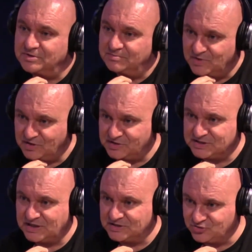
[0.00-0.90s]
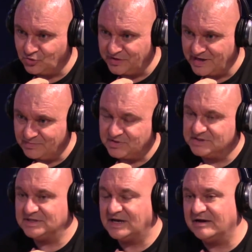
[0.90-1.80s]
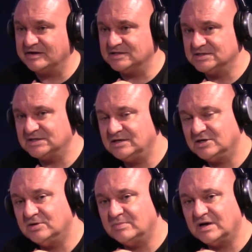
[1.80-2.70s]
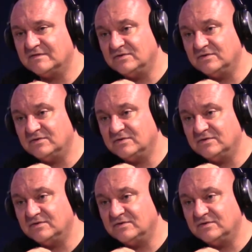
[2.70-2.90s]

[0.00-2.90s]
murders that draw you in, but it's the characters that you come back for.